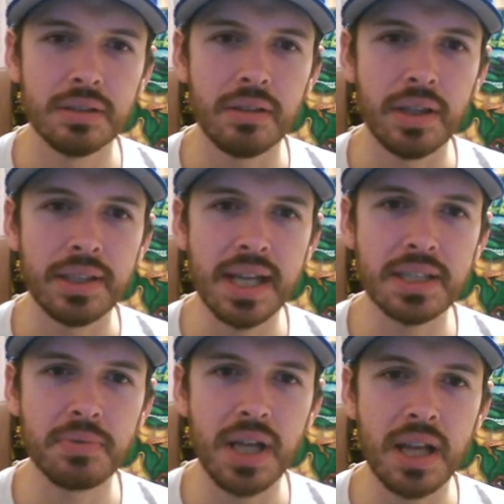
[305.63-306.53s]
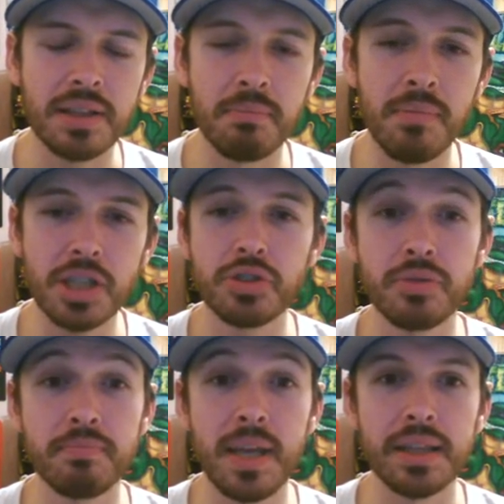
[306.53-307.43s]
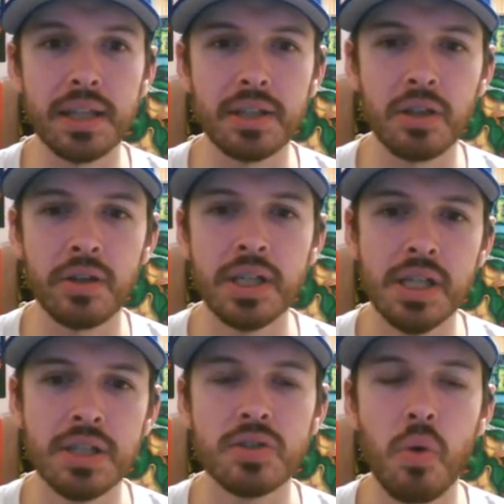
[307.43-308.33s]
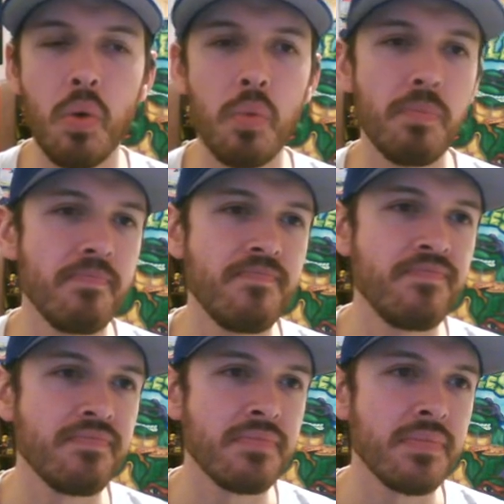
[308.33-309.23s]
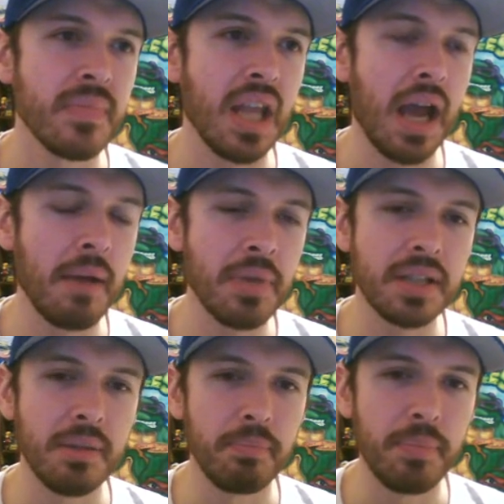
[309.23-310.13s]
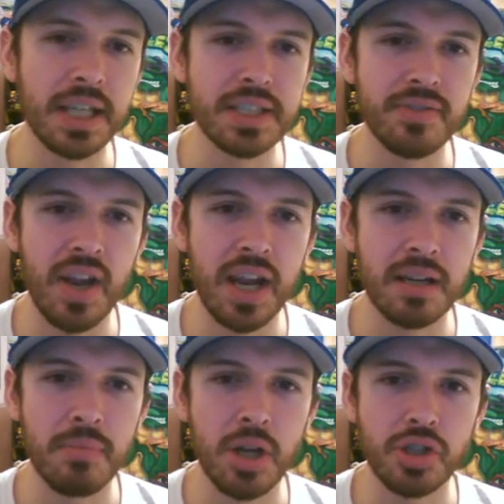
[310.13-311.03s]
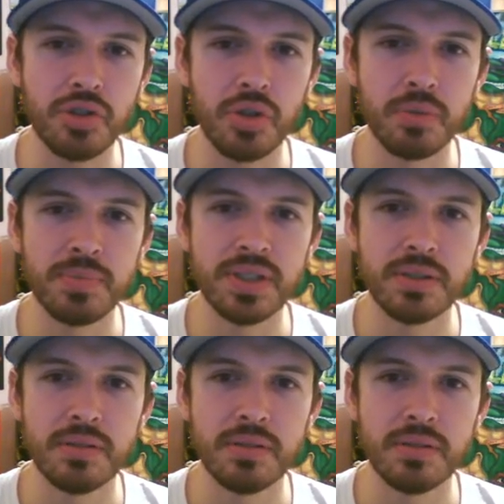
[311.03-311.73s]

Alright, next we got the mushroom medley curry. So, I'm not the biggest fan of mushrooms.